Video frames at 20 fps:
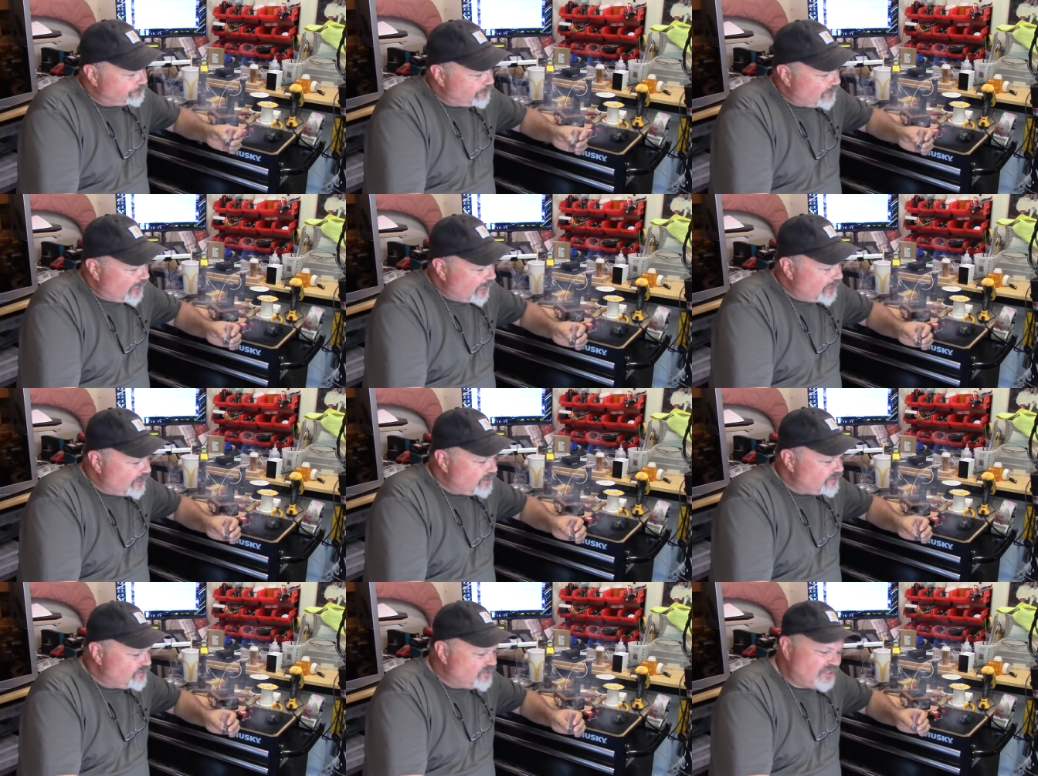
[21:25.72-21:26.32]

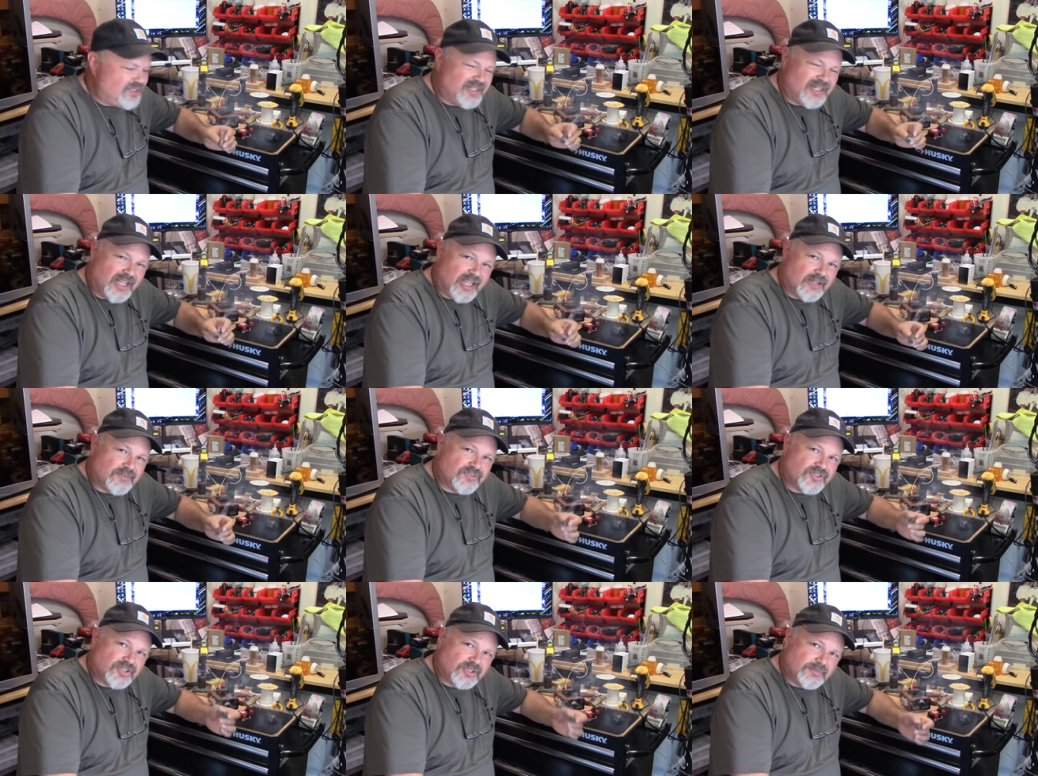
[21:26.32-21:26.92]
And it did
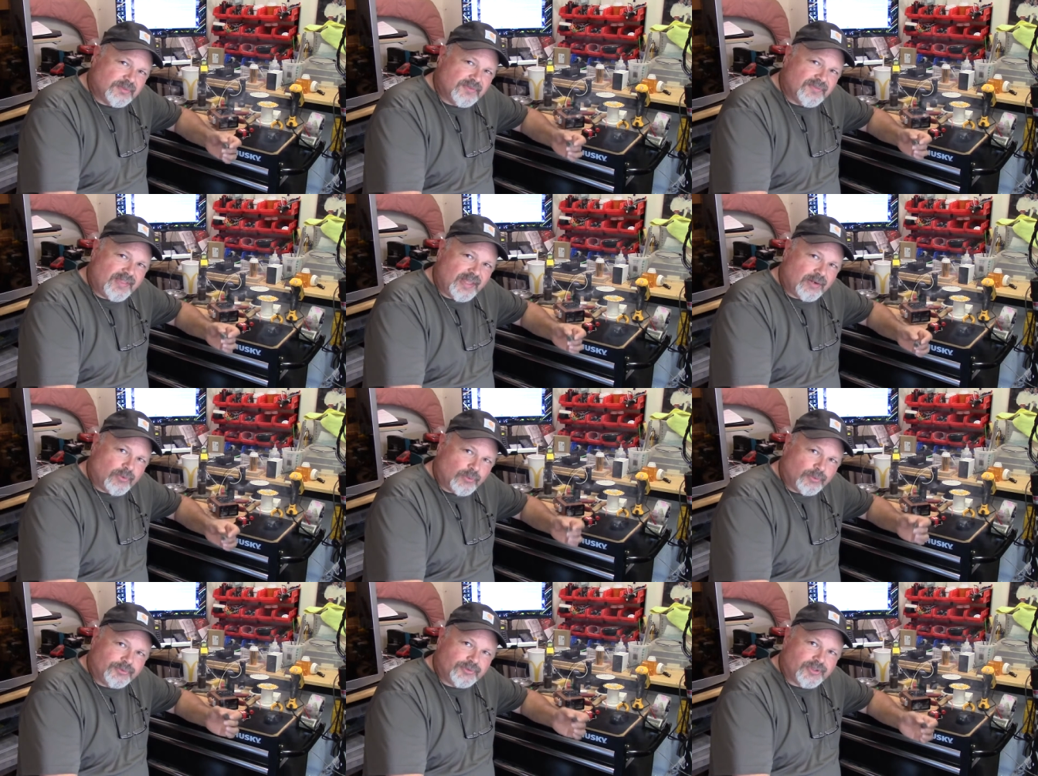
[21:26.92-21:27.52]
have some of that
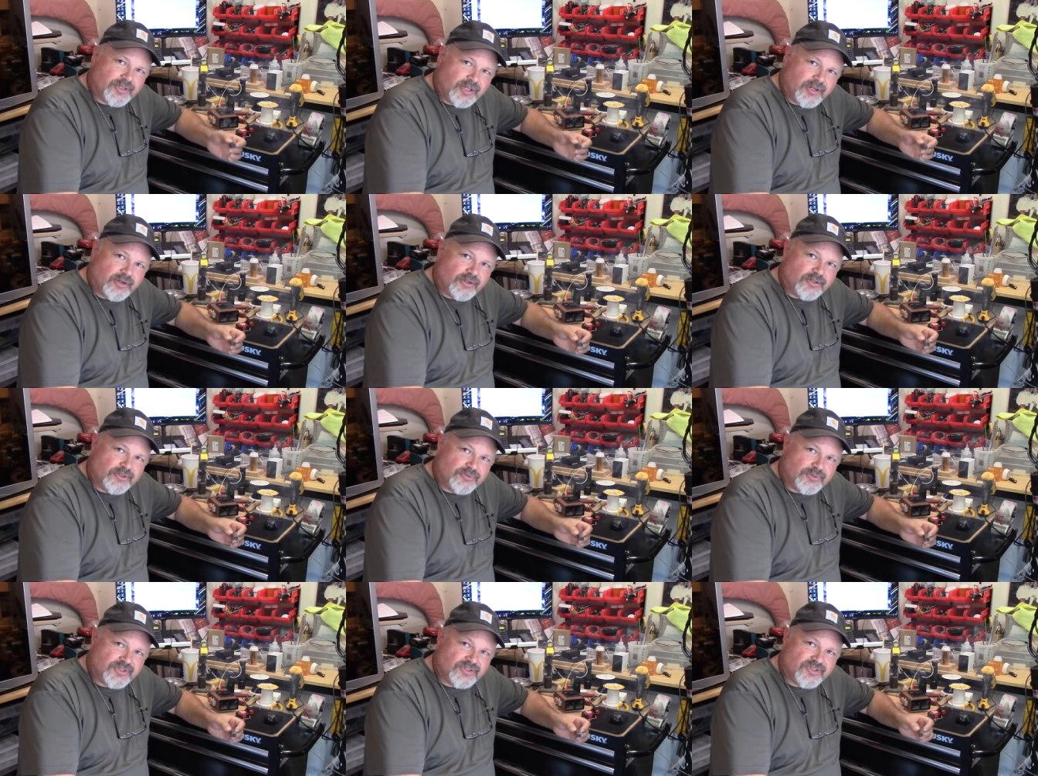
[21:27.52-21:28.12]
older
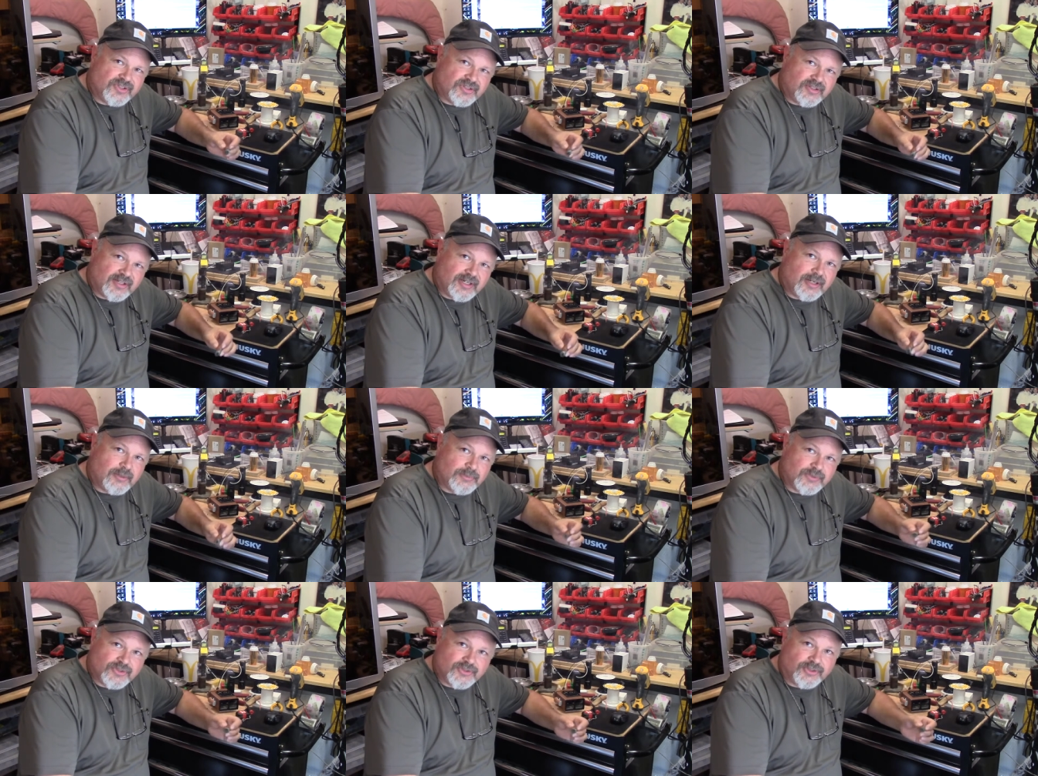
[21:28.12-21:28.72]
characteristic that
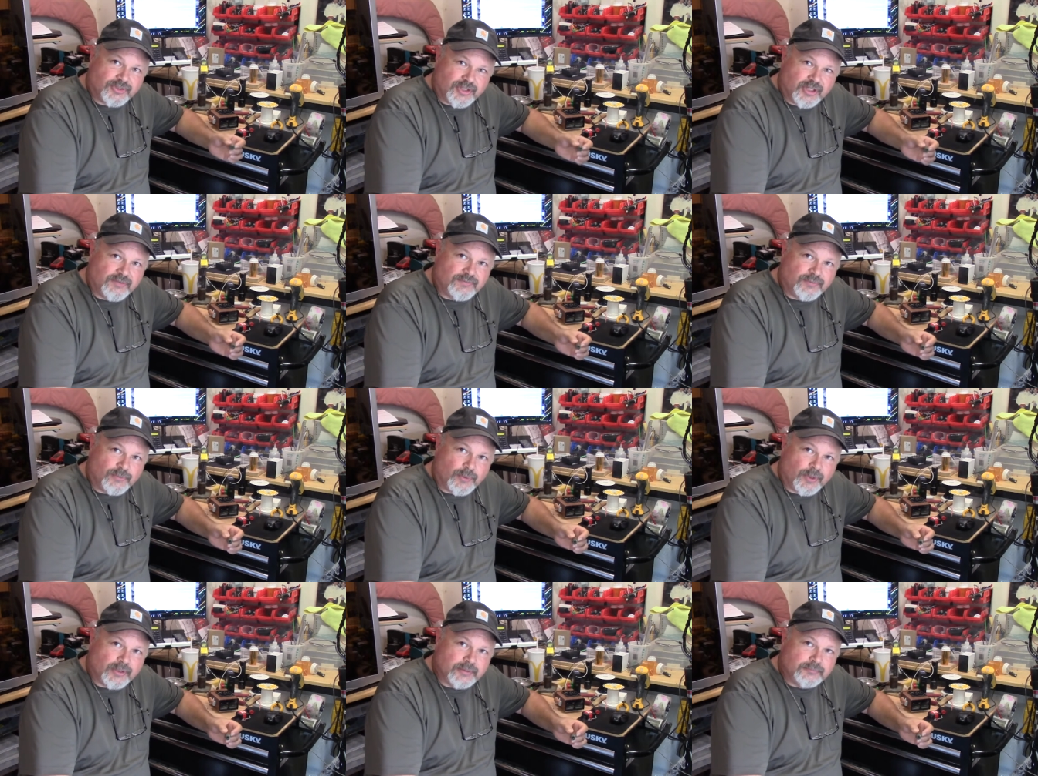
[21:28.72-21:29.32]
I was looking
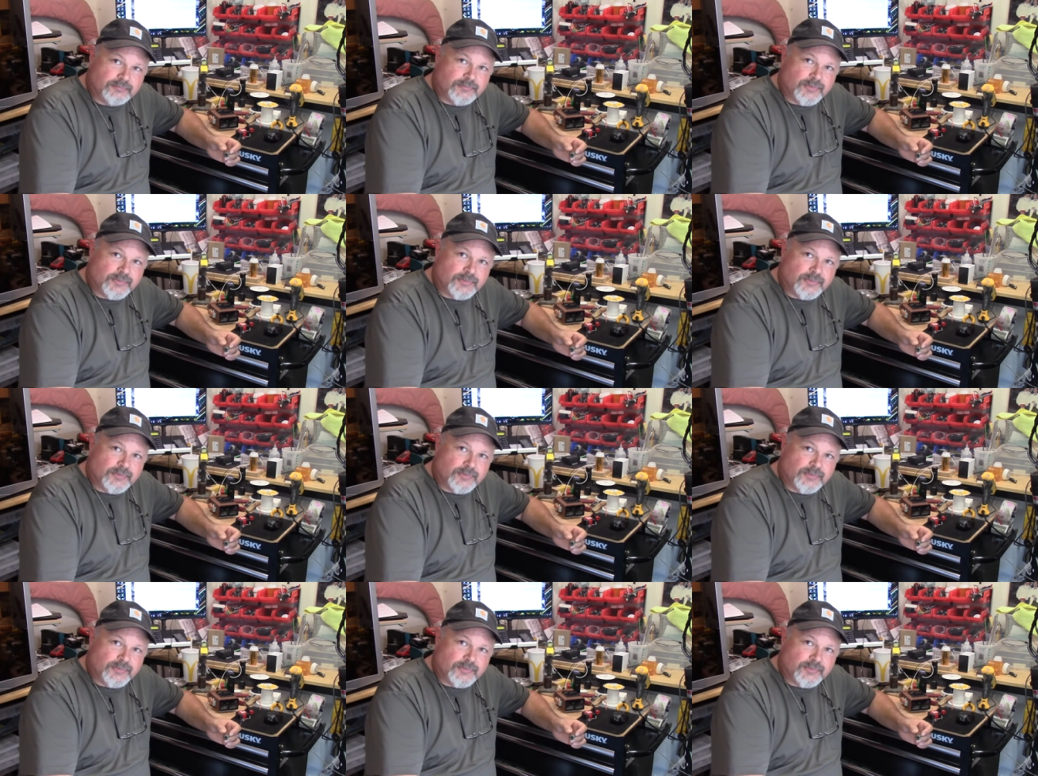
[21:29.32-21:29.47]
for.